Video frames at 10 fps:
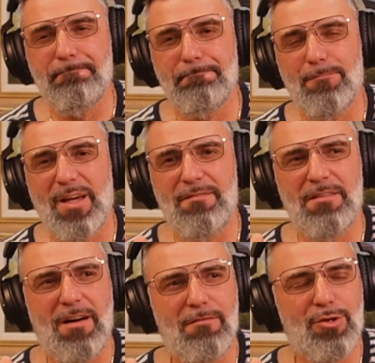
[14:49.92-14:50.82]

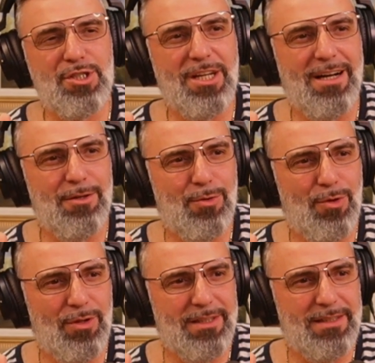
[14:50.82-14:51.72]
Viva Voce, how you
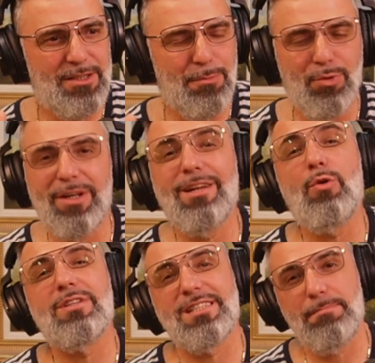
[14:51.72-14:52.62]
call it? She put it on
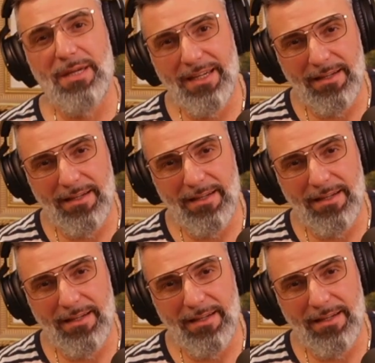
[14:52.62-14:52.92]
the speaker.